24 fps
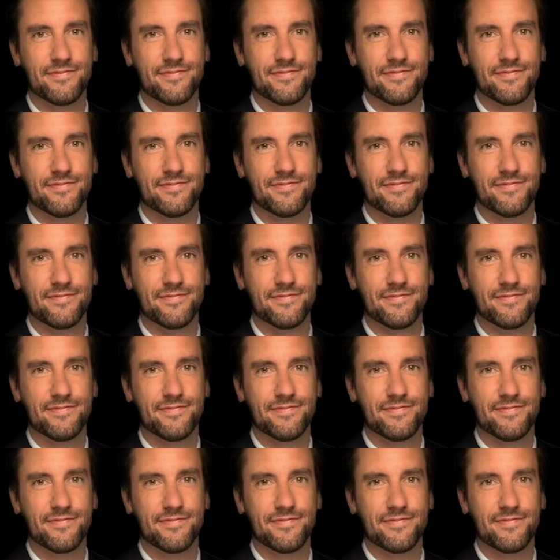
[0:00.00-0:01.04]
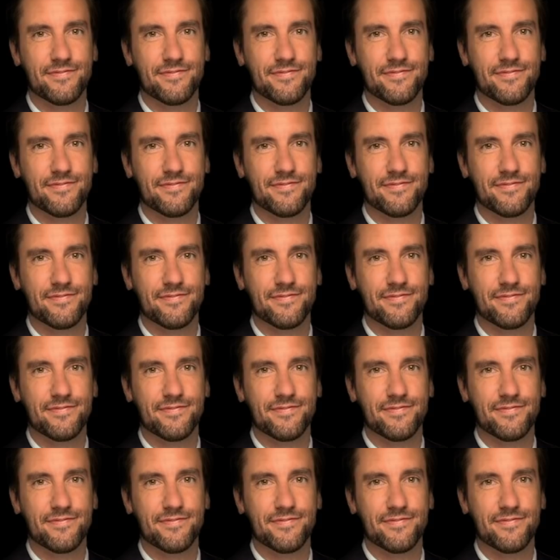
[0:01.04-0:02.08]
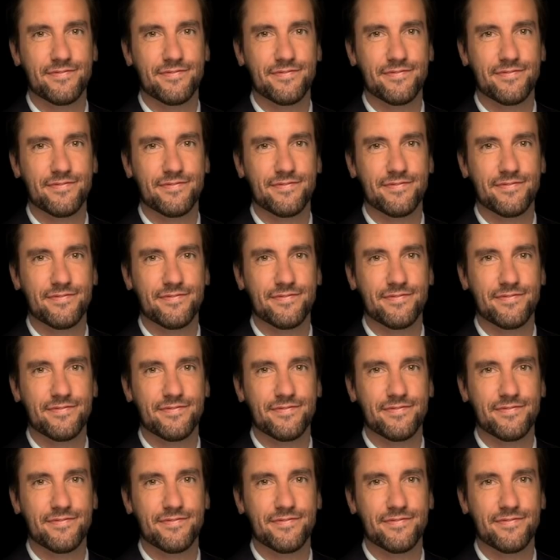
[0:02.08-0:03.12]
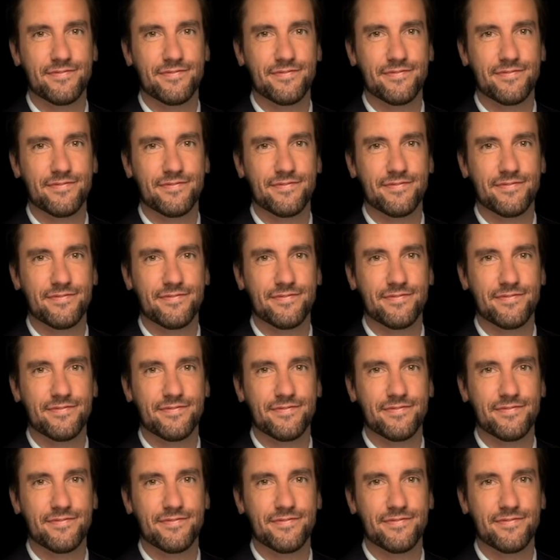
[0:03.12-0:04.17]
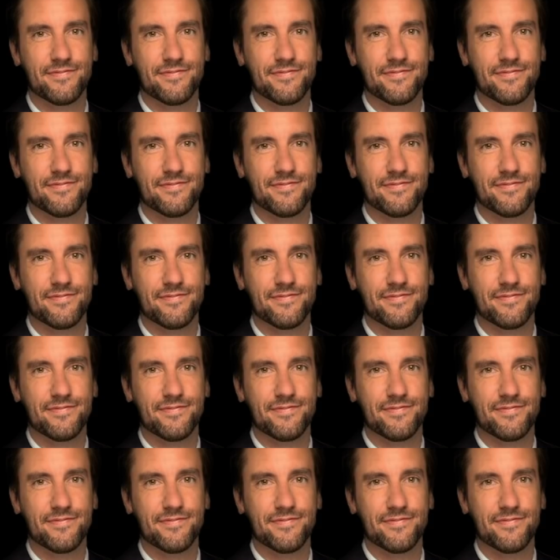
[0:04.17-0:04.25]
(no lip movement)